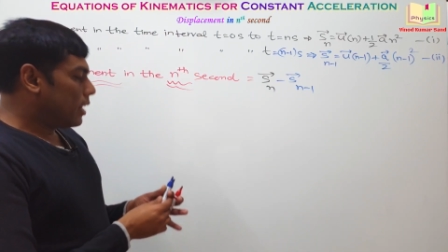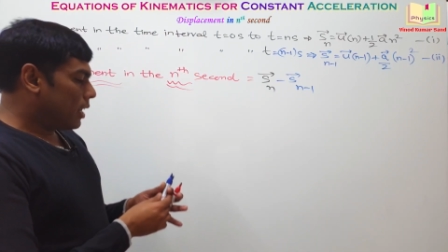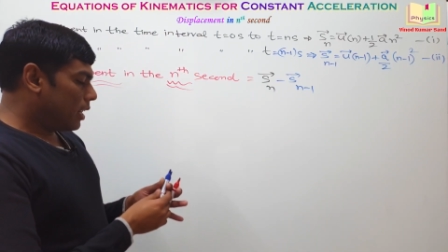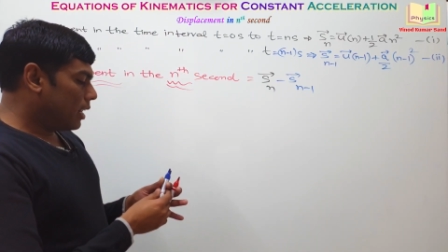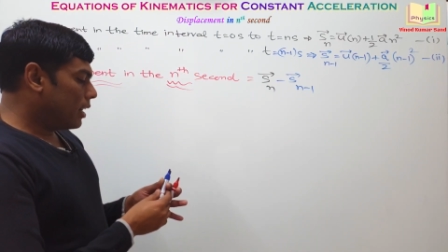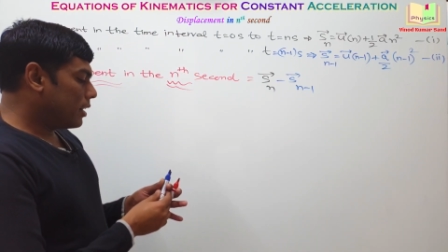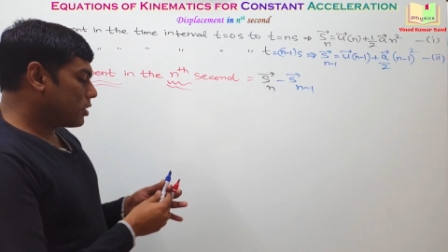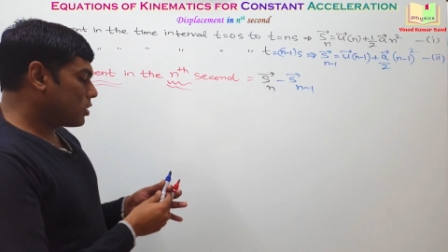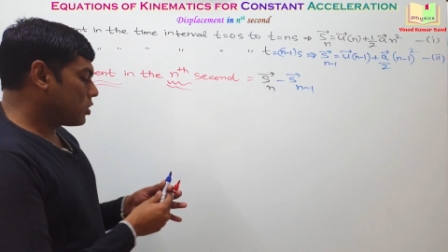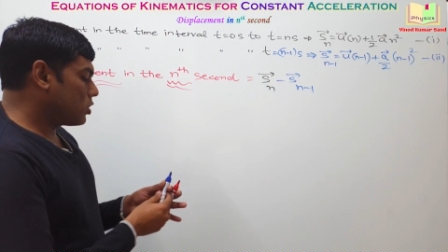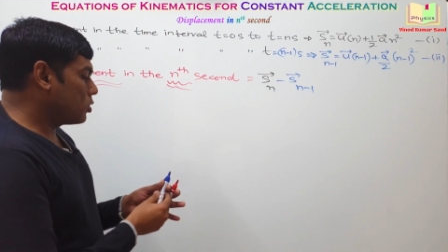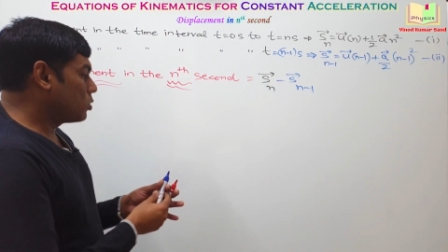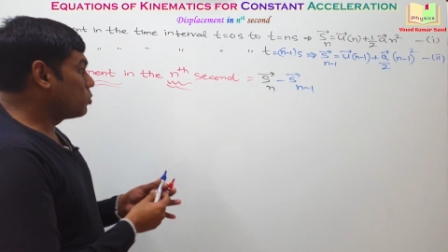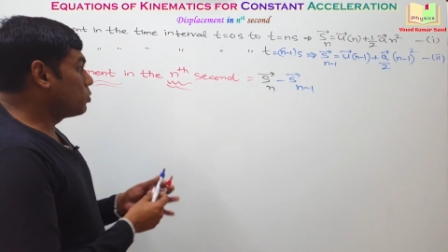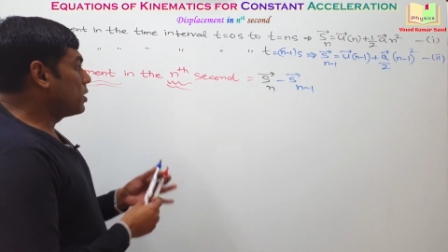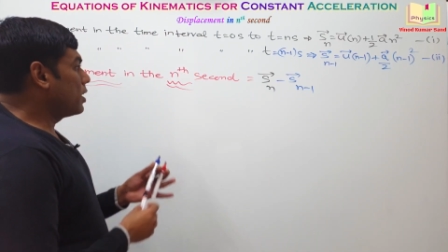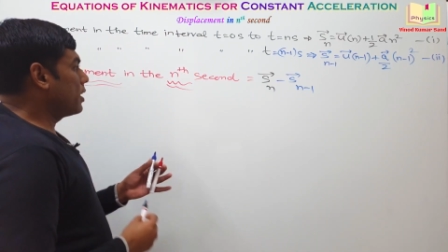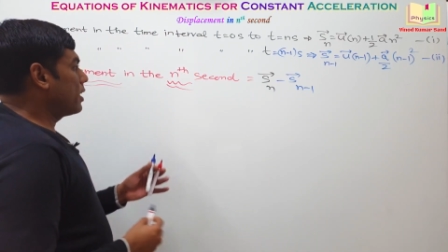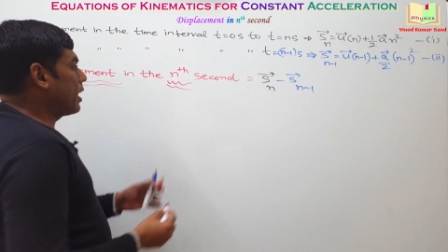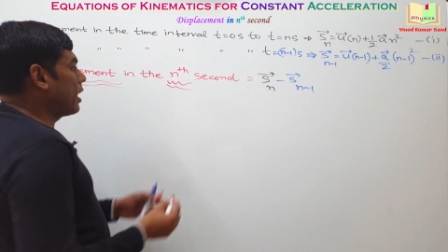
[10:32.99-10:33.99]
let's do
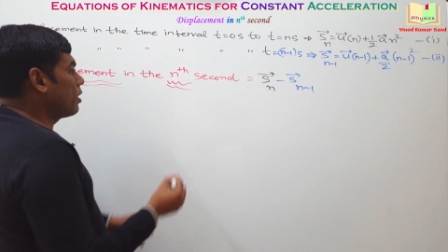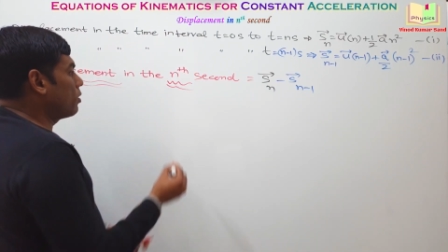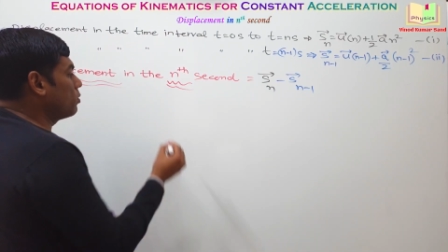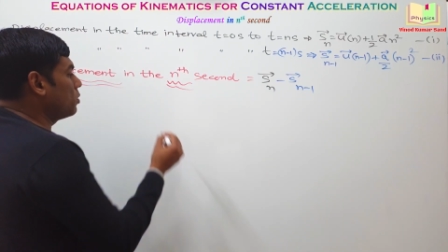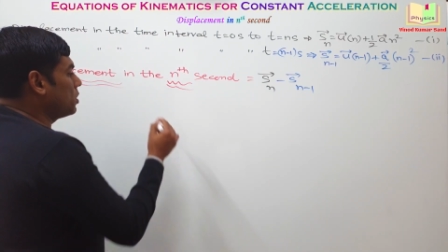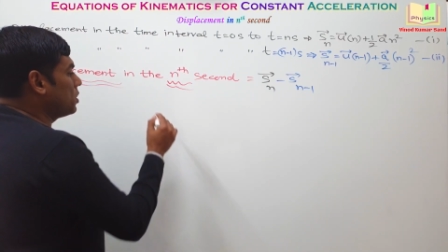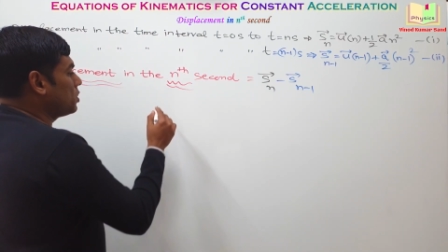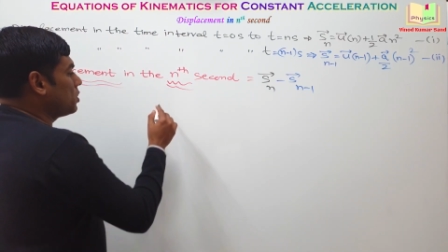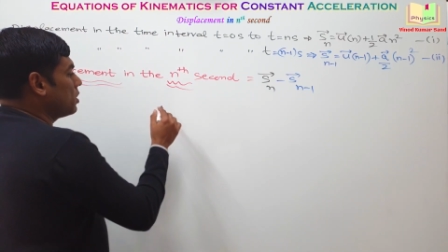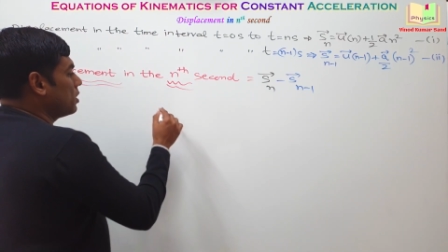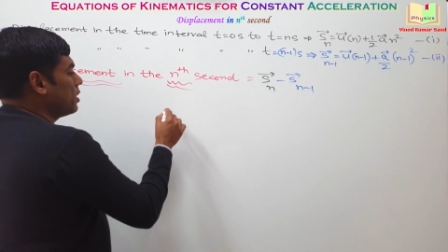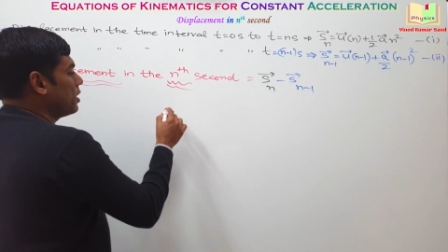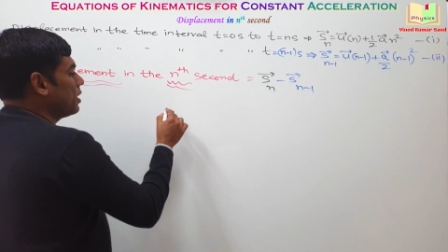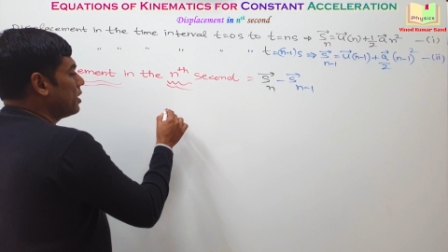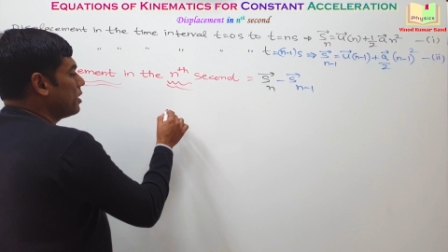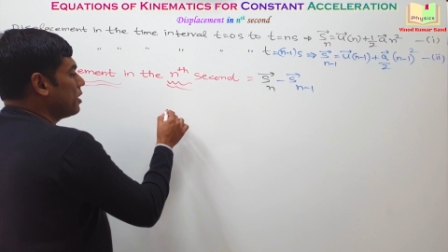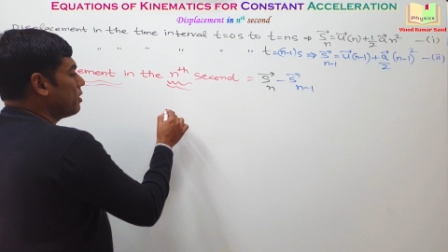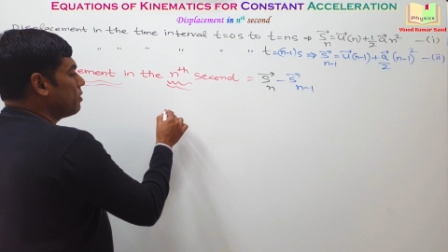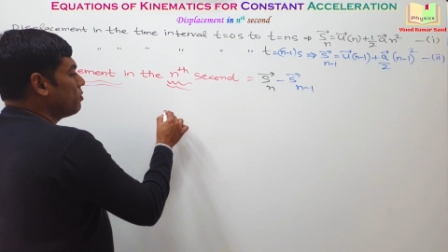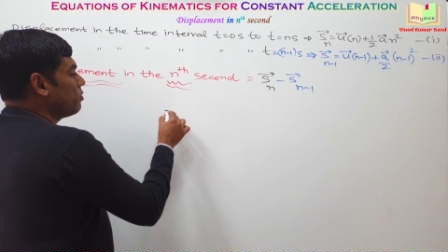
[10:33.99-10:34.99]
the calculation
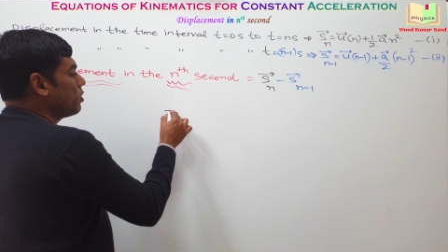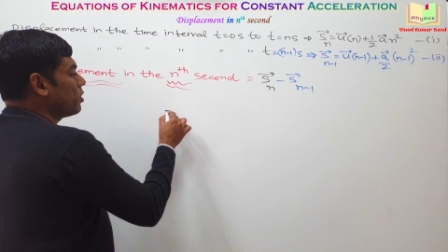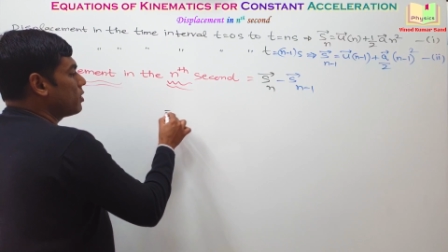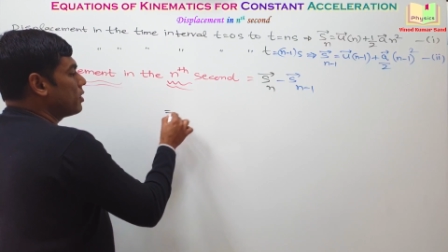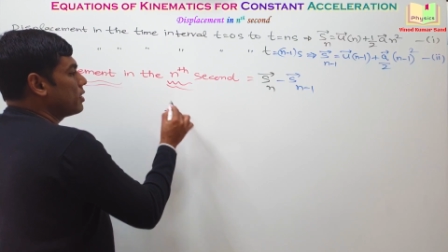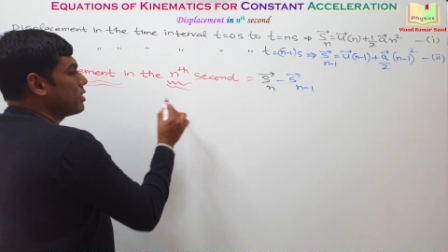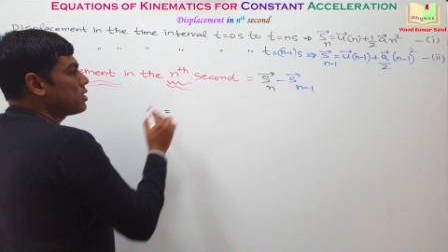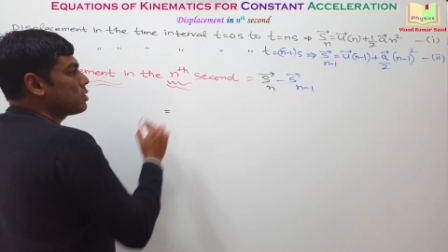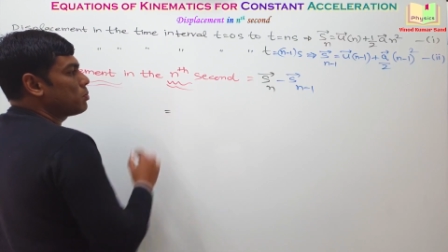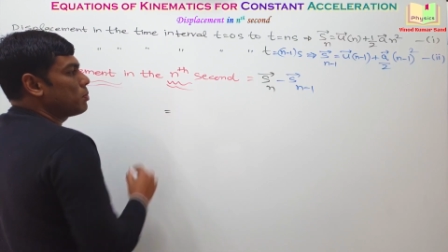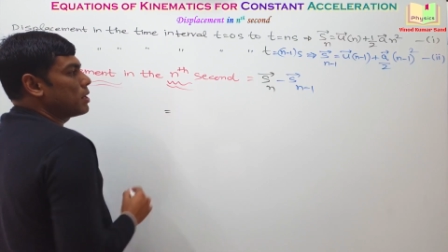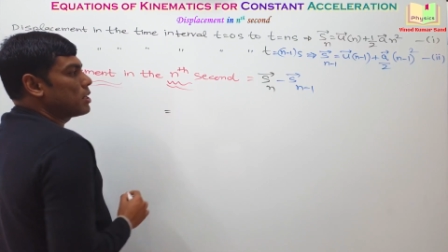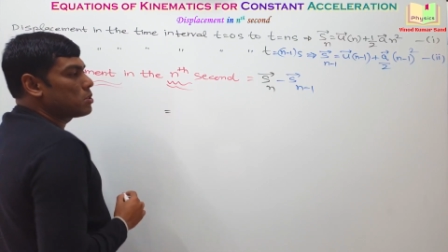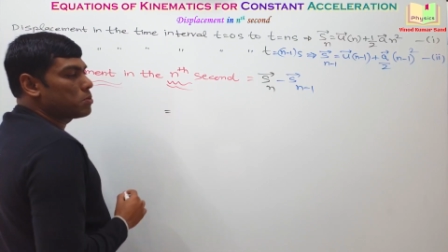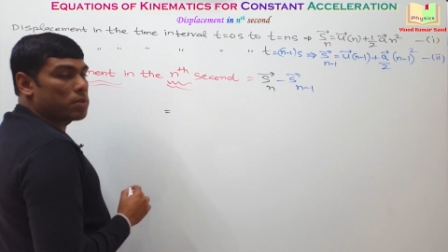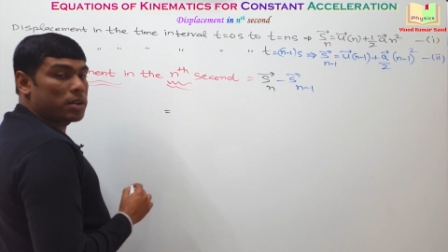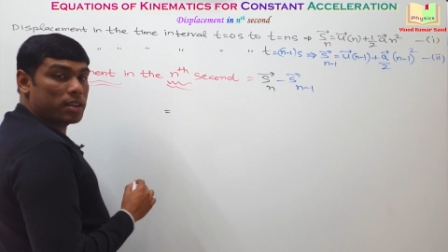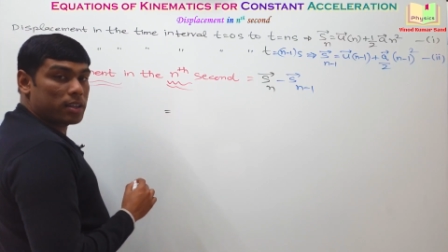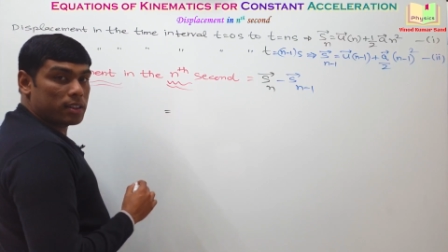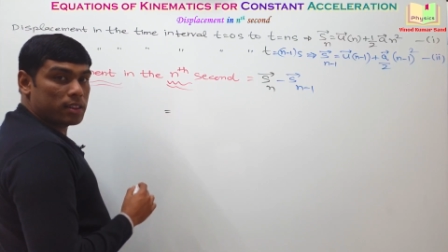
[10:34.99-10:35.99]
here for the
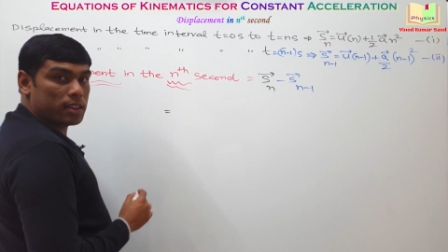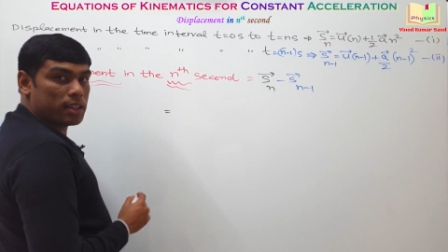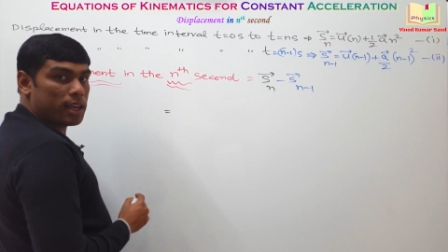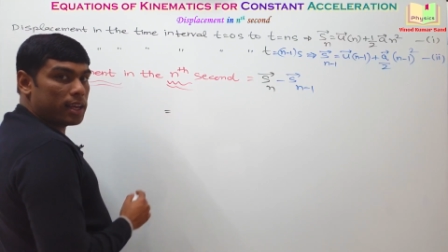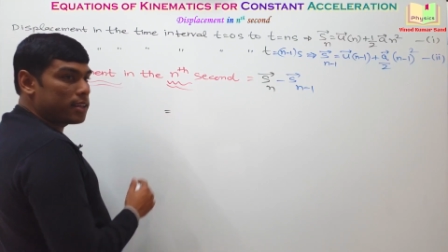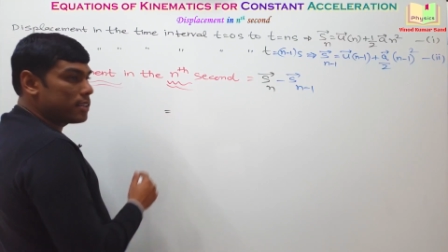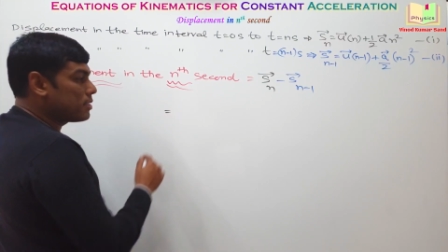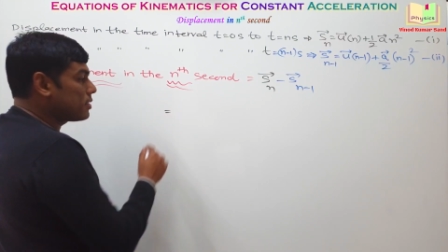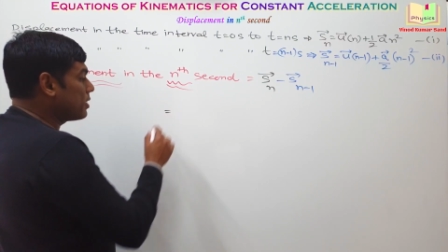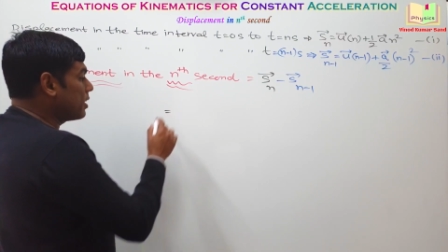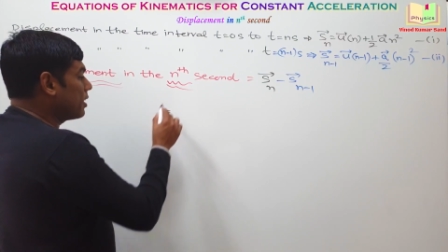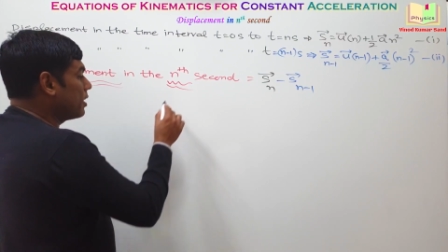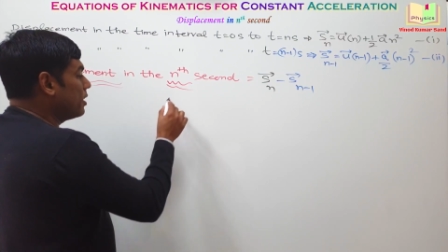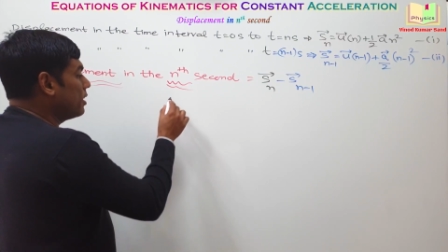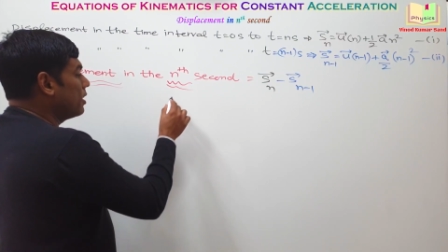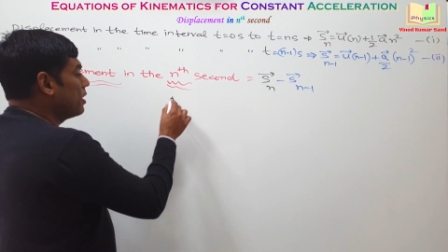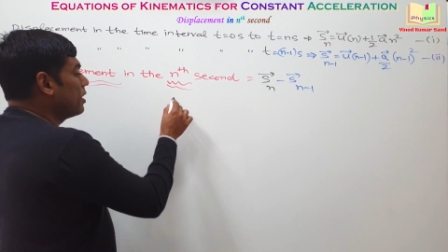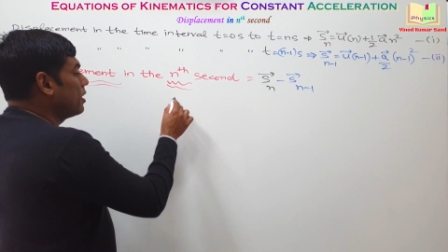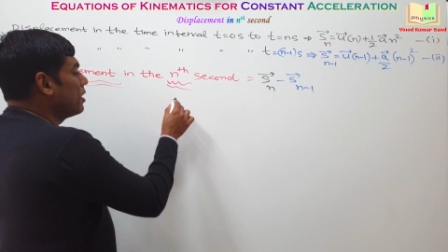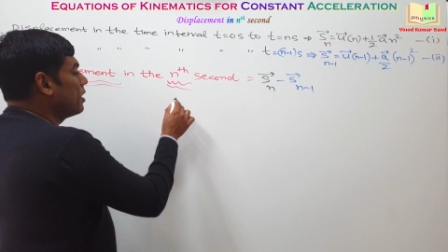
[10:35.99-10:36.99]
displacement in the nth
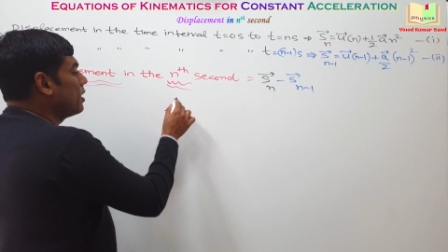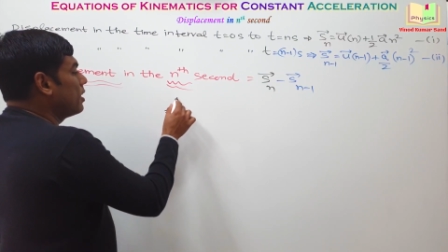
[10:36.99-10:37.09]
second.